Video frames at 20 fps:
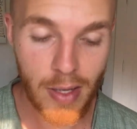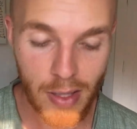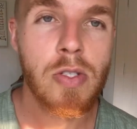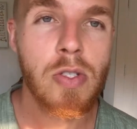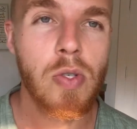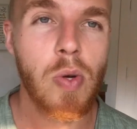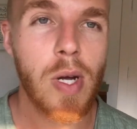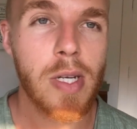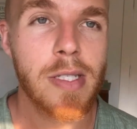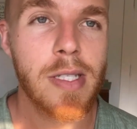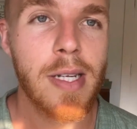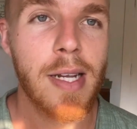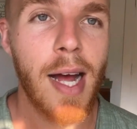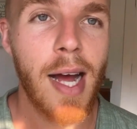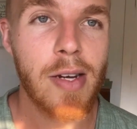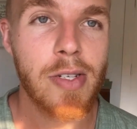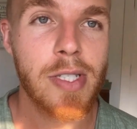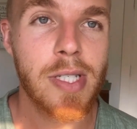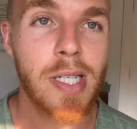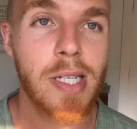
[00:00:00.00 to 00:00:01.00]
Trusted
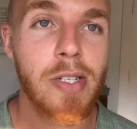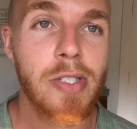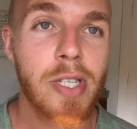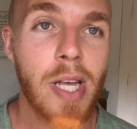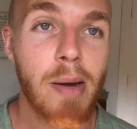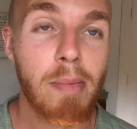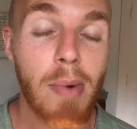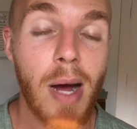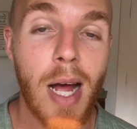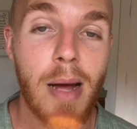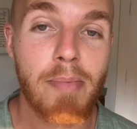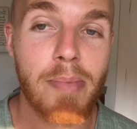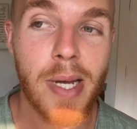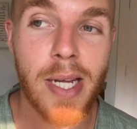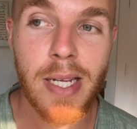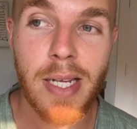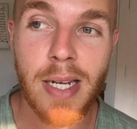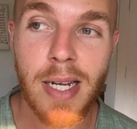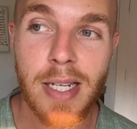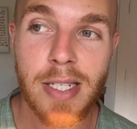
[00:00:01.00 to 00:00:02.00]
house sitters, in my
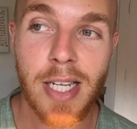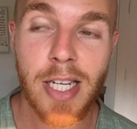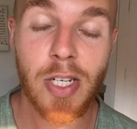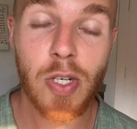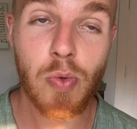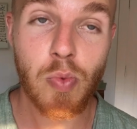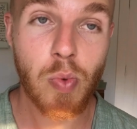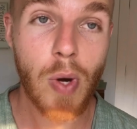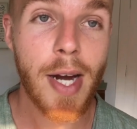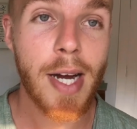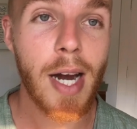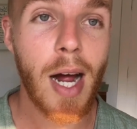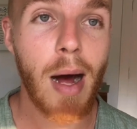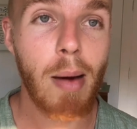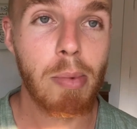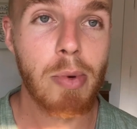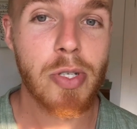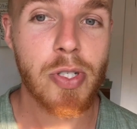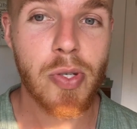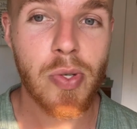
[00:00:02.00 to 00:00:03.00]
opinion, is a great
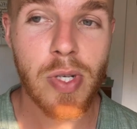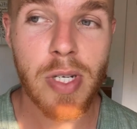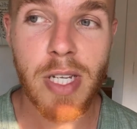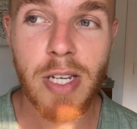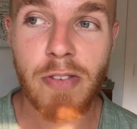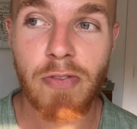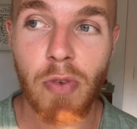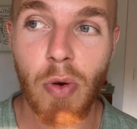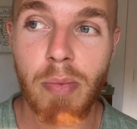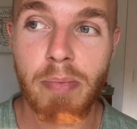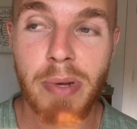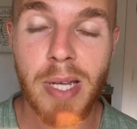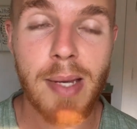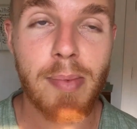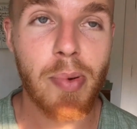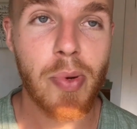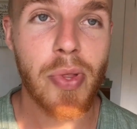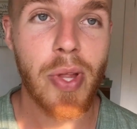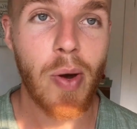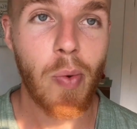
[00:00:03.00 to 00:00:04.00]
opportunity for
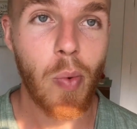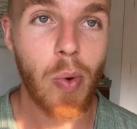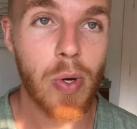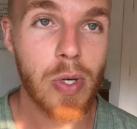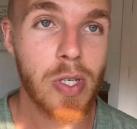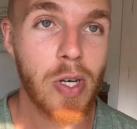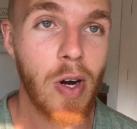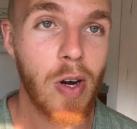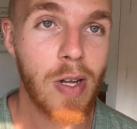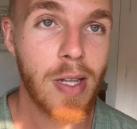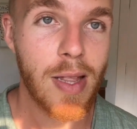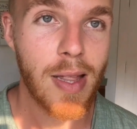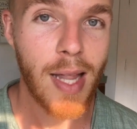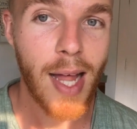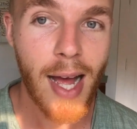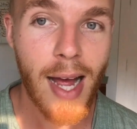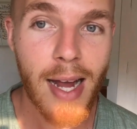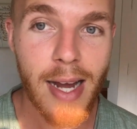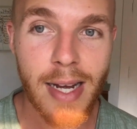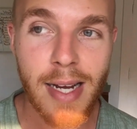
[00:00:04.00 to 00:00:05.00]
people that work
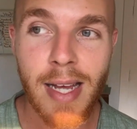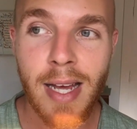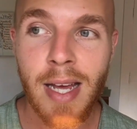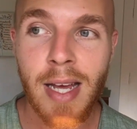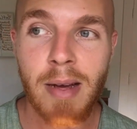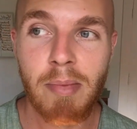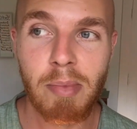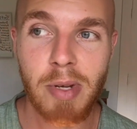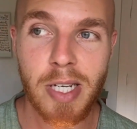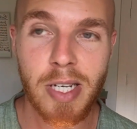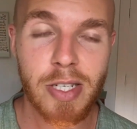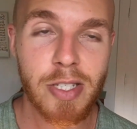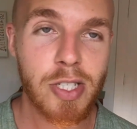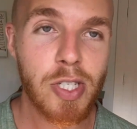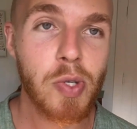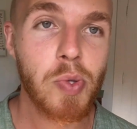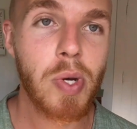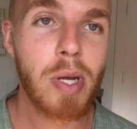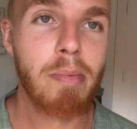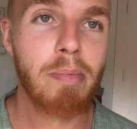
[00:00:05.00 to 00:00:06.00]
online, because you
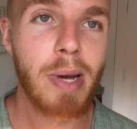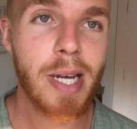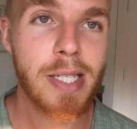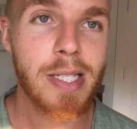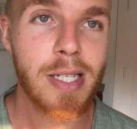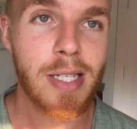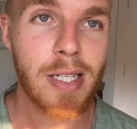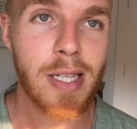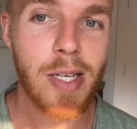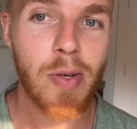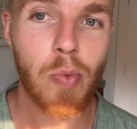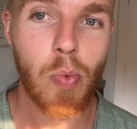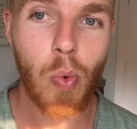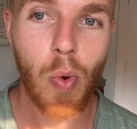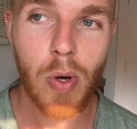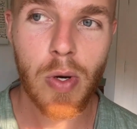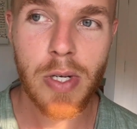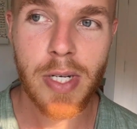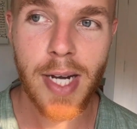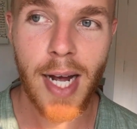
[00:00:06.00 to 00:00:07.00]
can basically
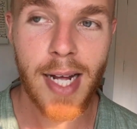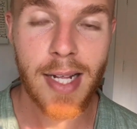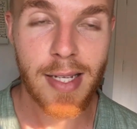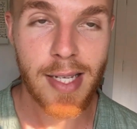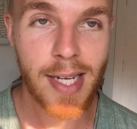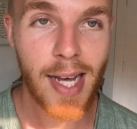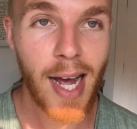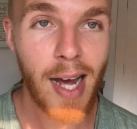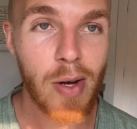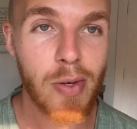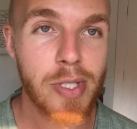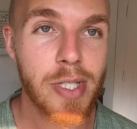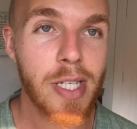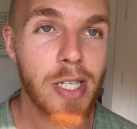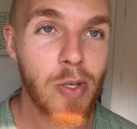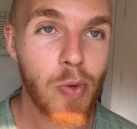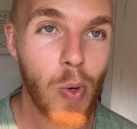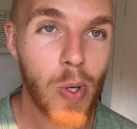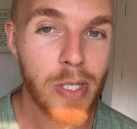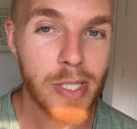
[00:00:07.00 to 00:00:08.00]
work at the house that
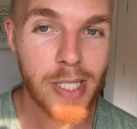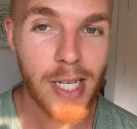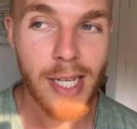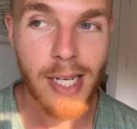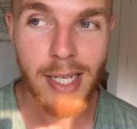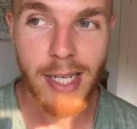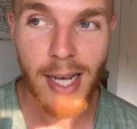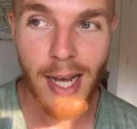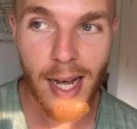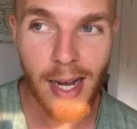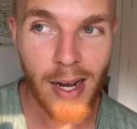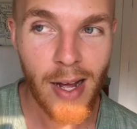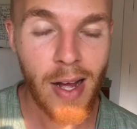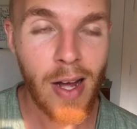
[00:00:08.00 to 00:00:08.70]
you are sitting at